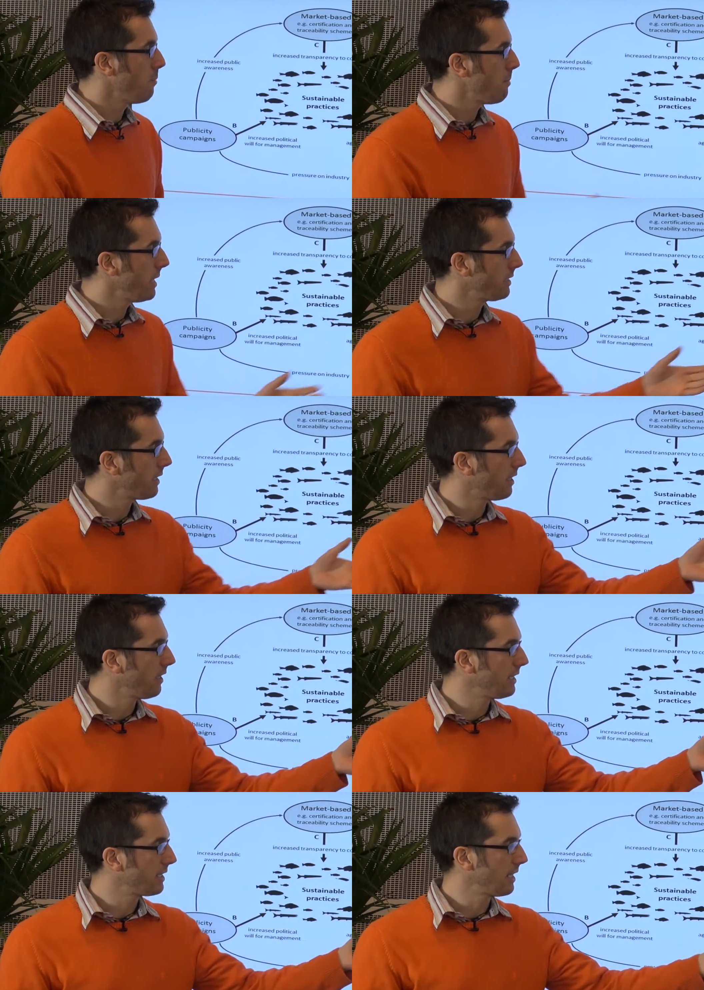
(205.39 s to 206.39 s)
means that there are
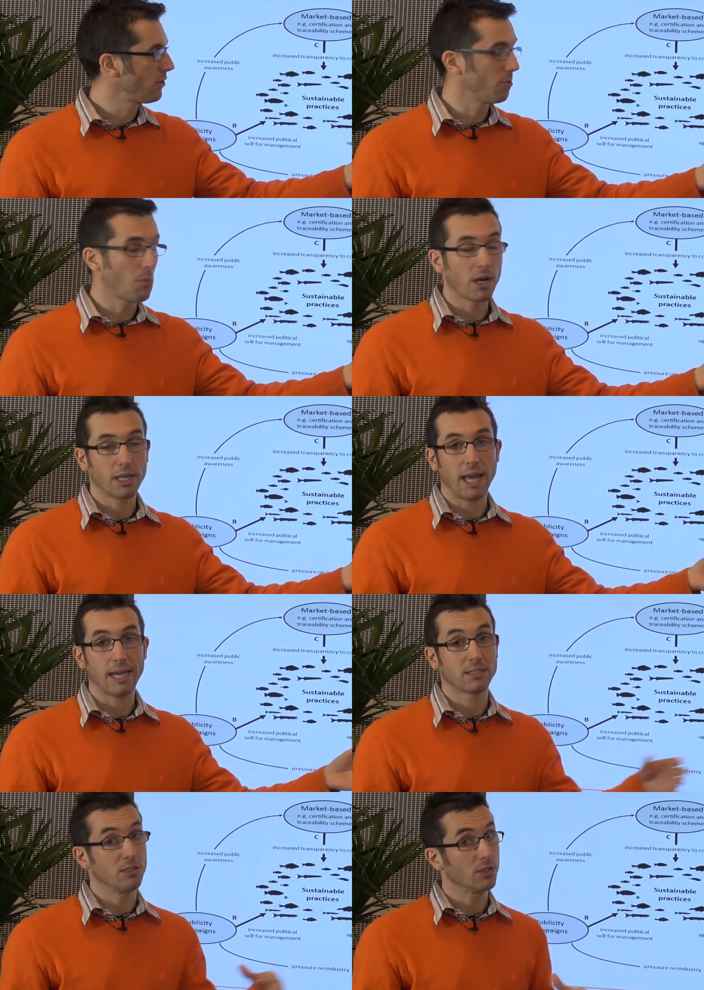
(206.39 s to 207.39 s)
these central market
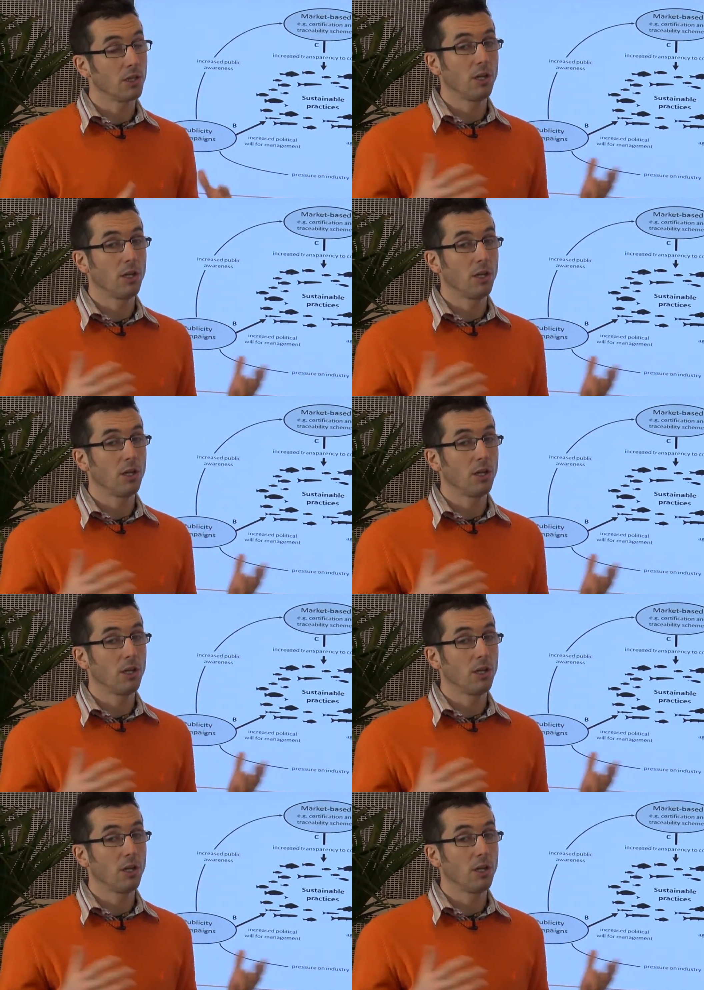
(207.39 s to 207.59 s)
actors.